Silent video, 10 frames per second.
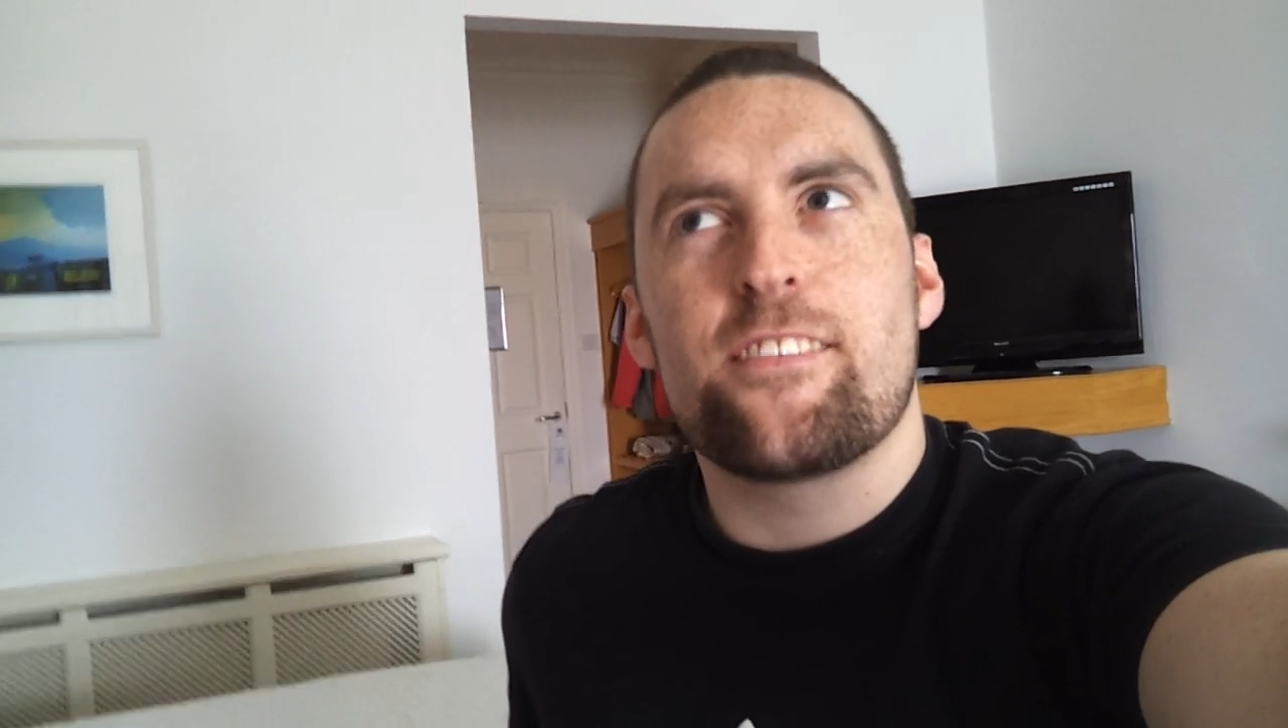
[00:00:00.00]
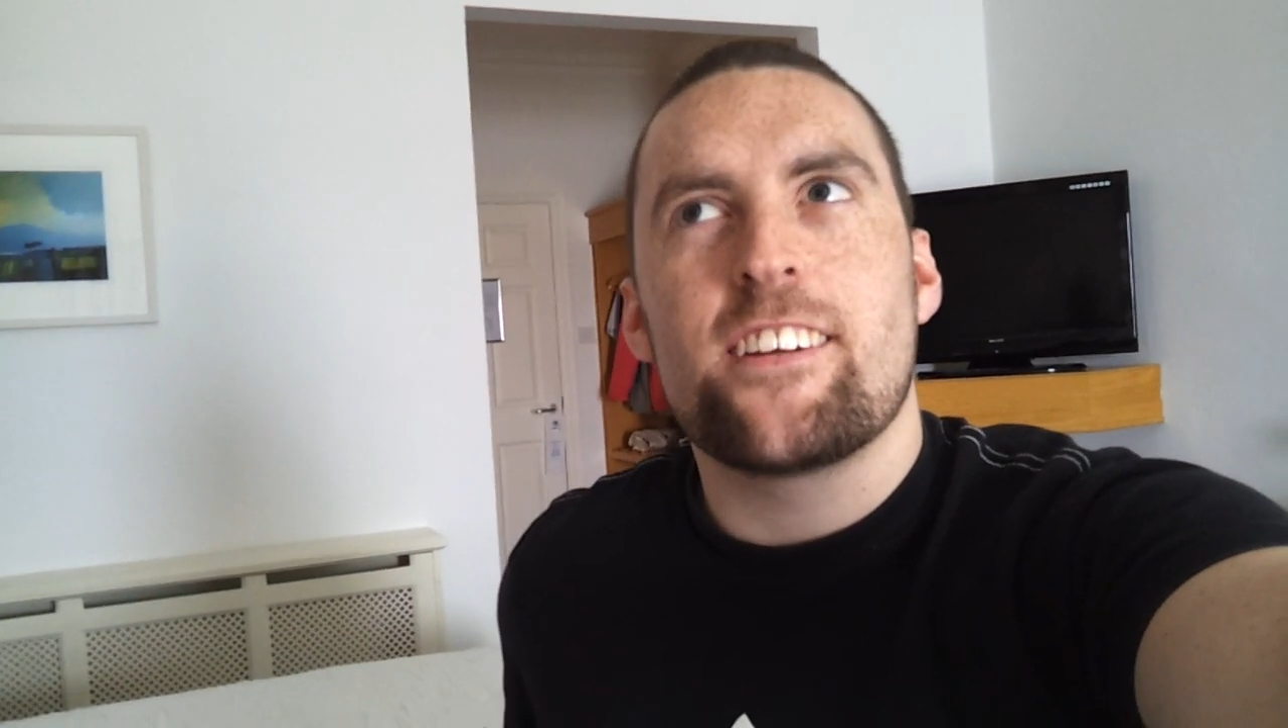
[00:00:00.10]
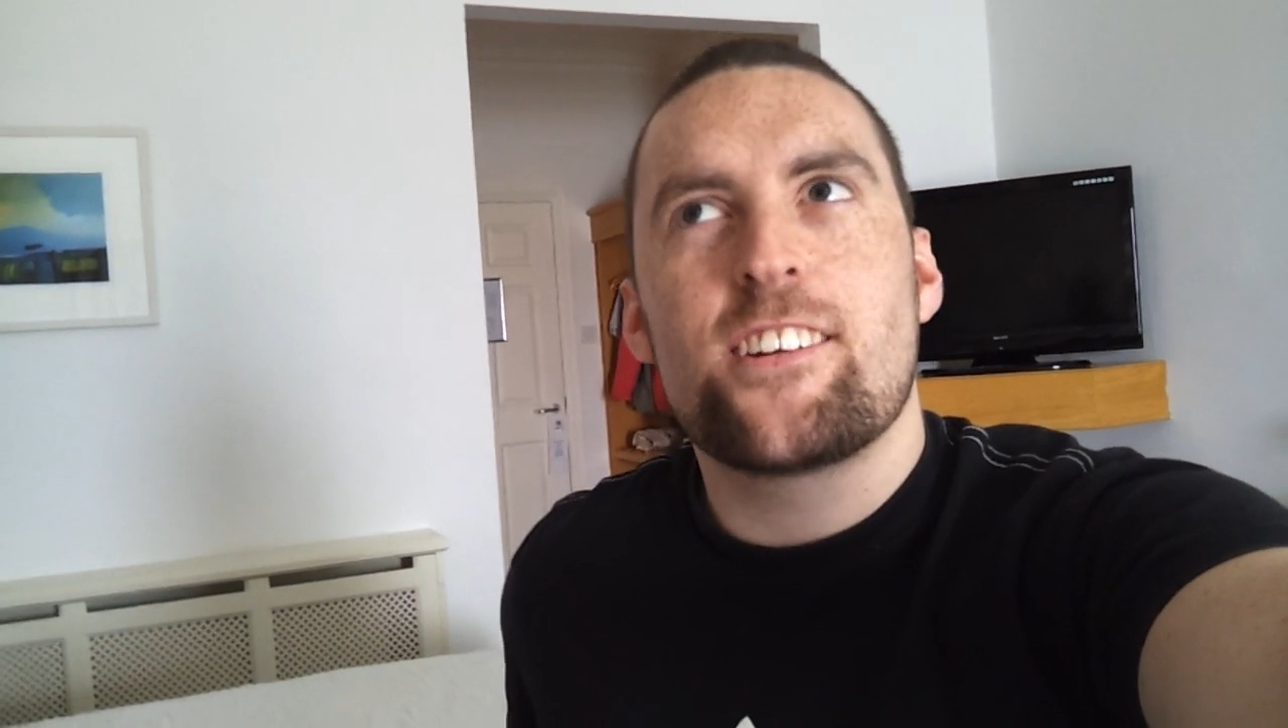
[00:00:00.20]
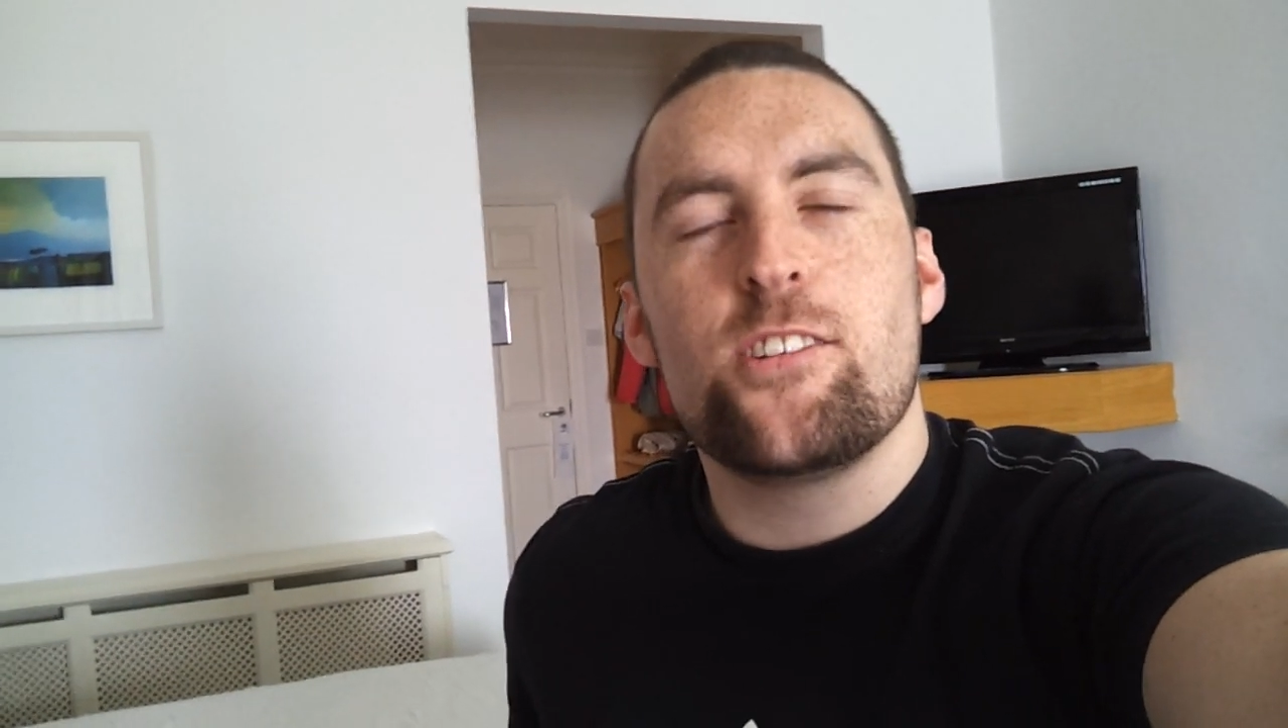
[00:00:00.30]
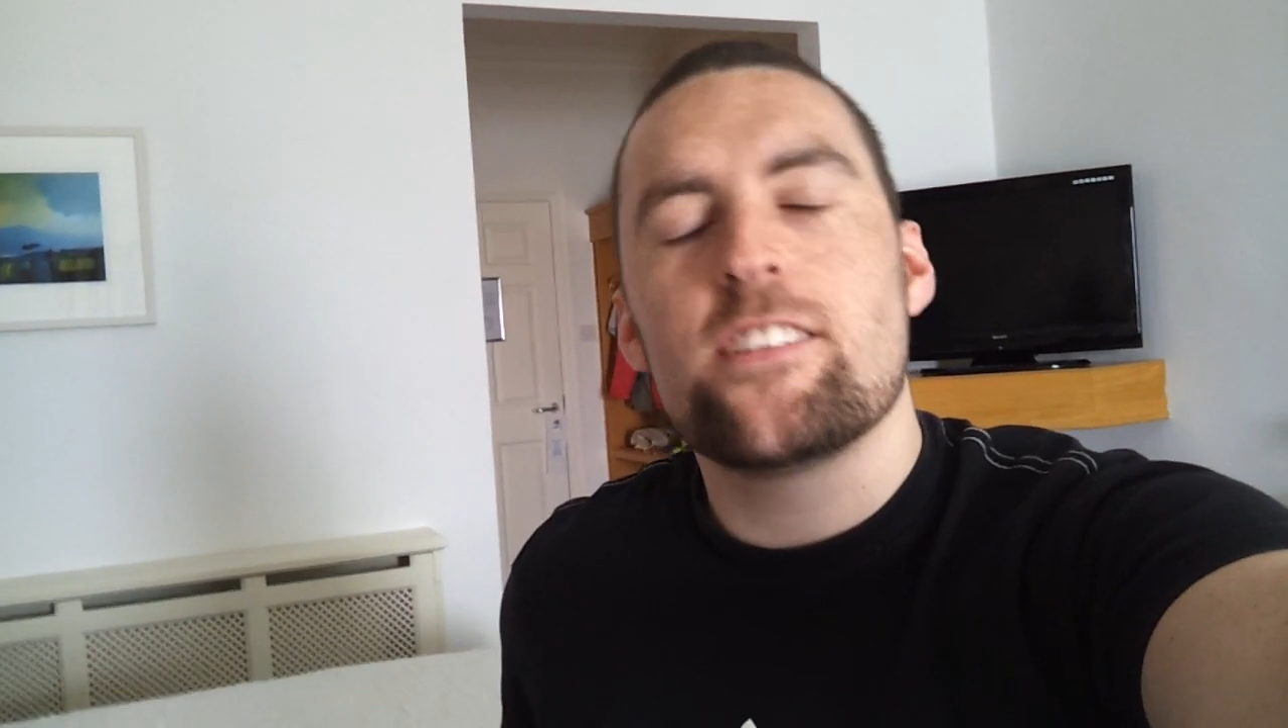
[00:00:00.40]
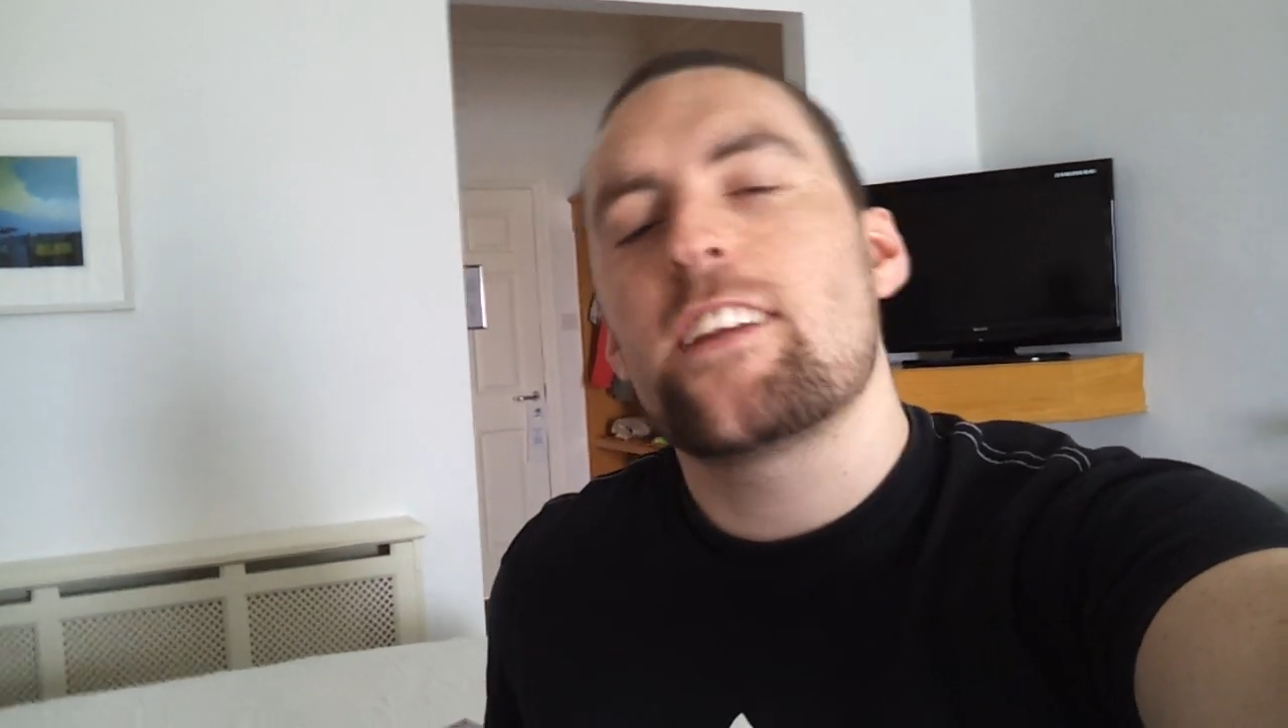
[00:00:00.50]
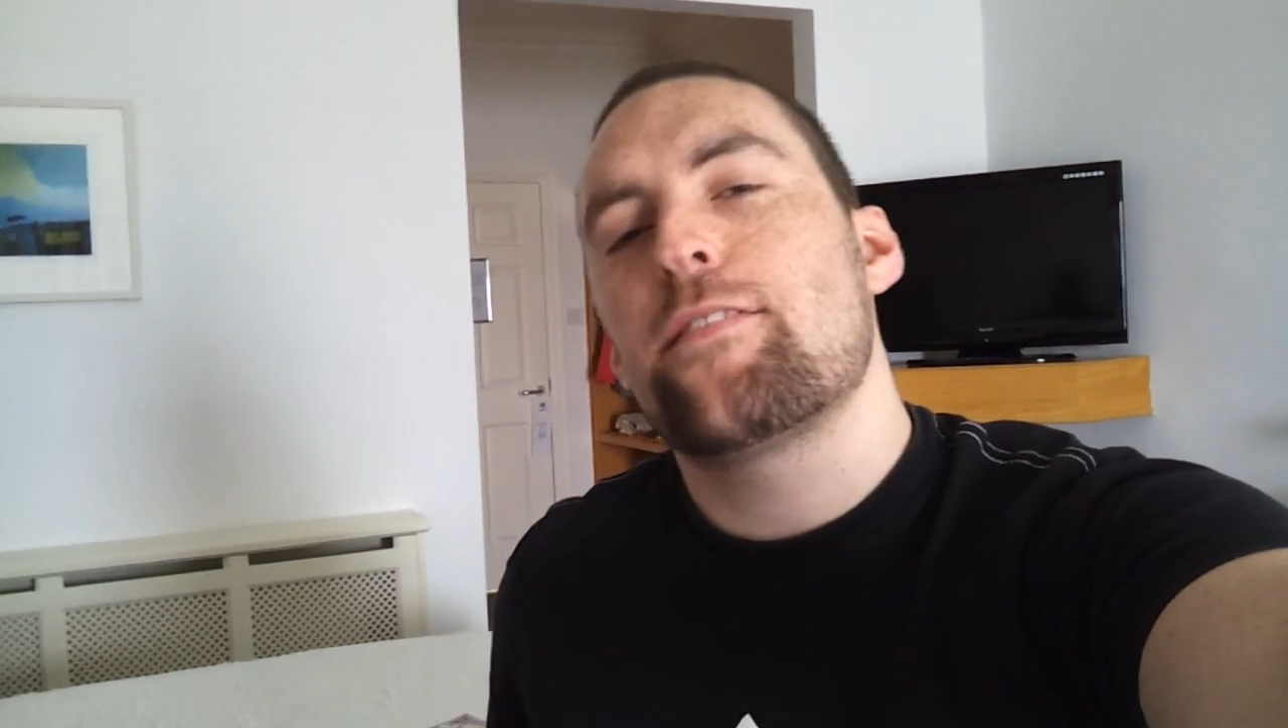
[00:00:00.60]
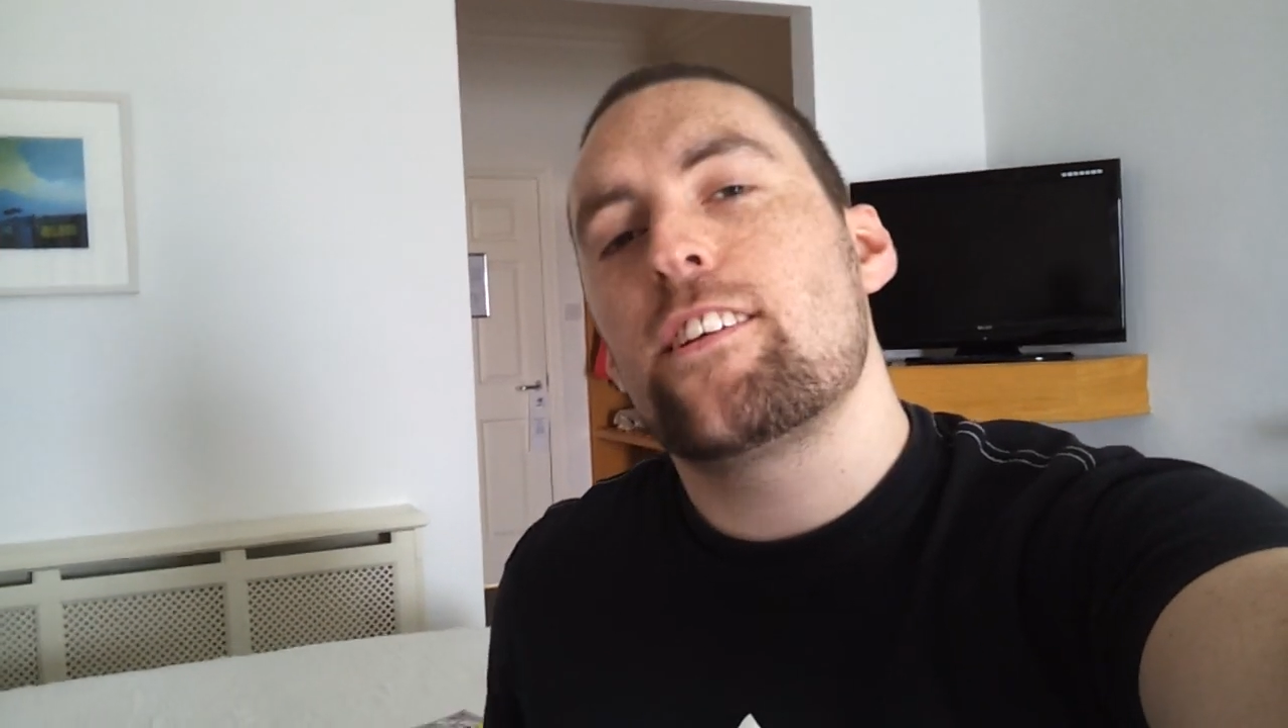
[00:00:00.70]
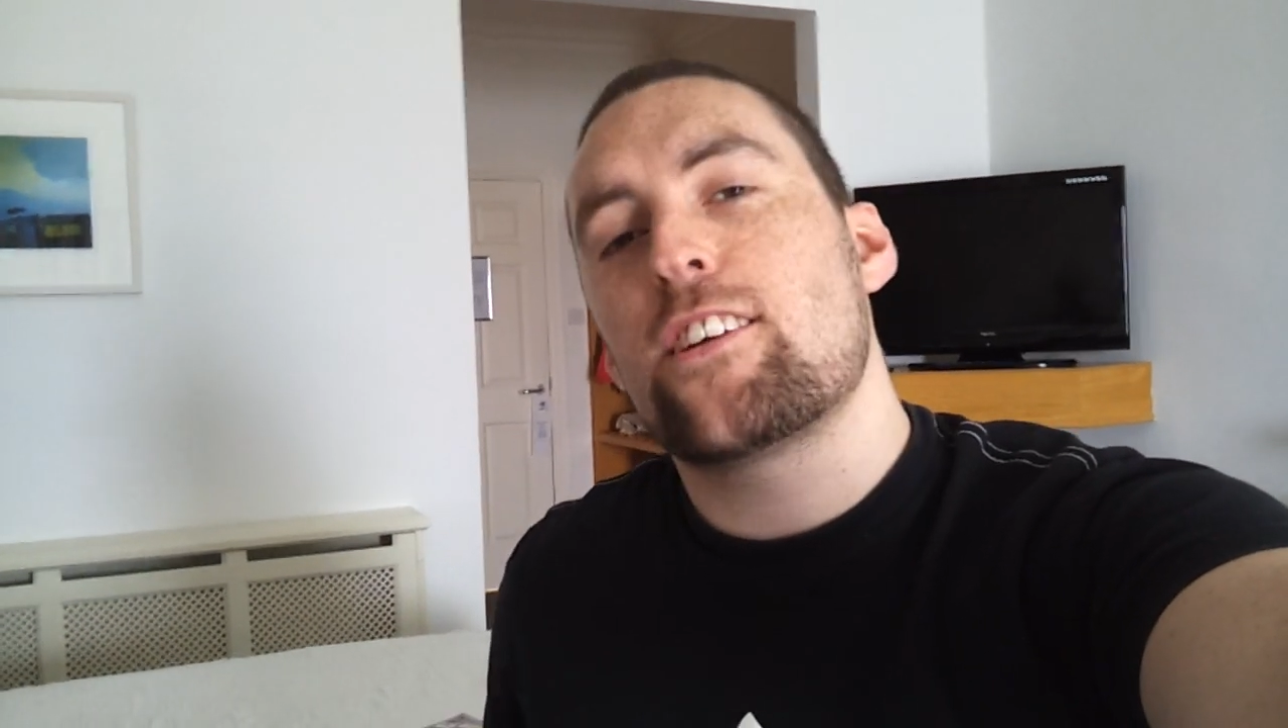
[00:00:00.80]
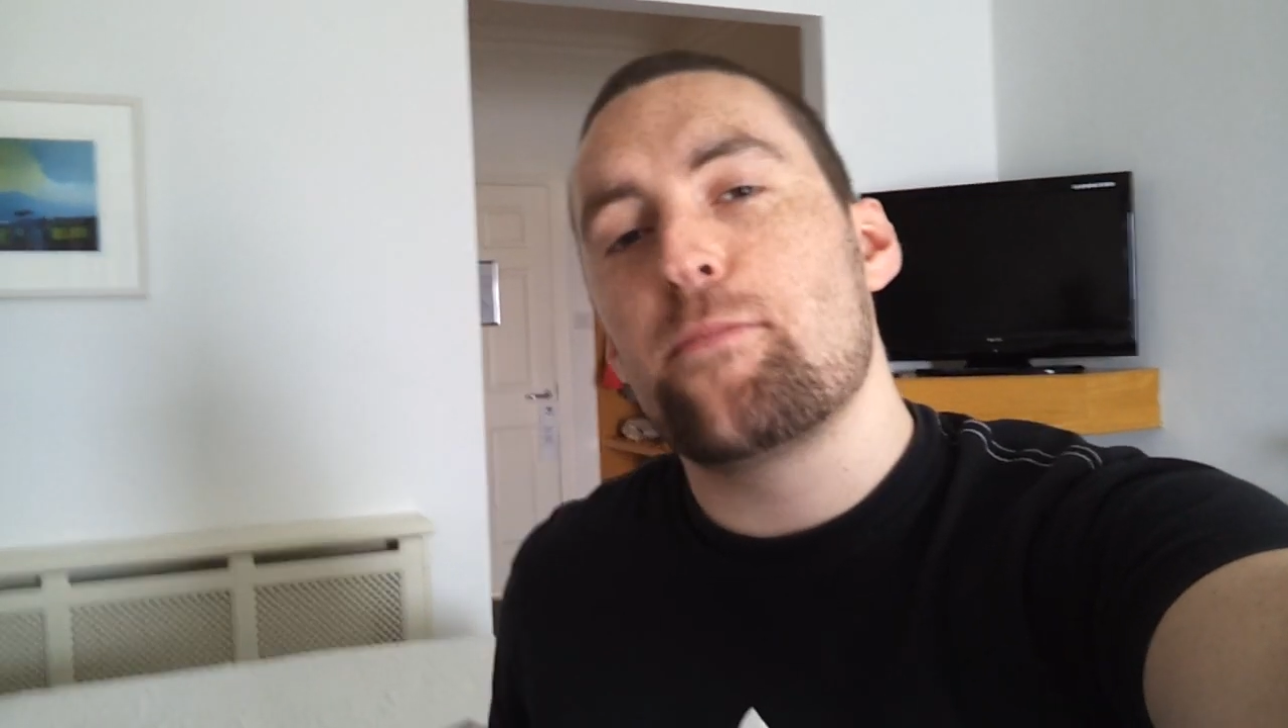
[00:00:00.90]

I've got a GoldenEye video